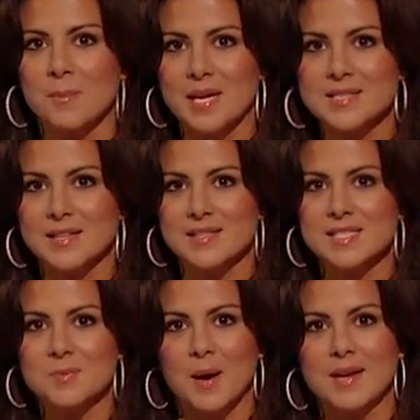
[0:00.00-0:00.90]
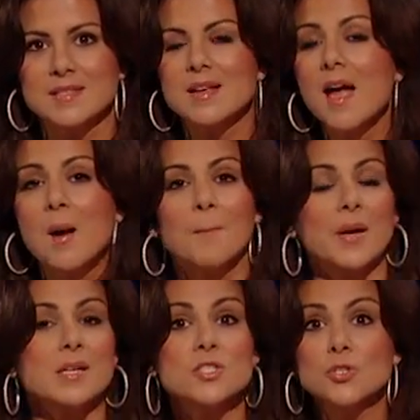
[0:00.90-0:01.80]
Mexican spice,
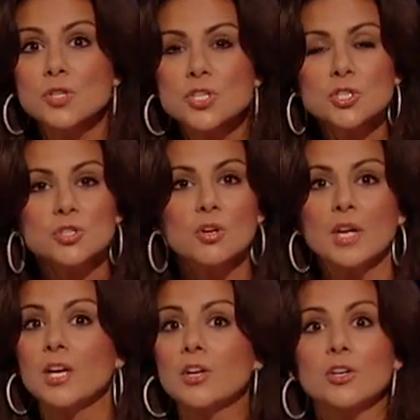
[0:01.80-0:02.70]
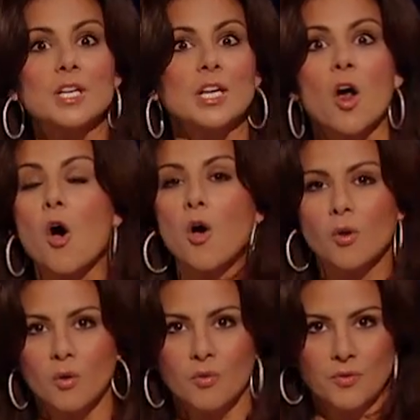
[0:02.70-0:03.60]
but it's traditional in cooking
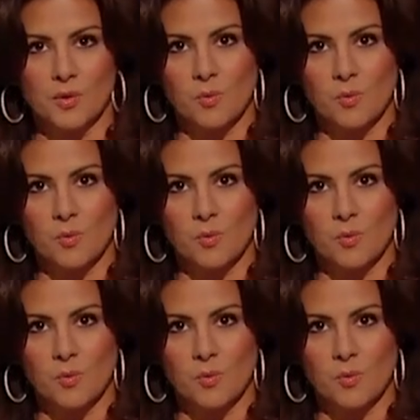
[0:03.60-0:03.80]
all over the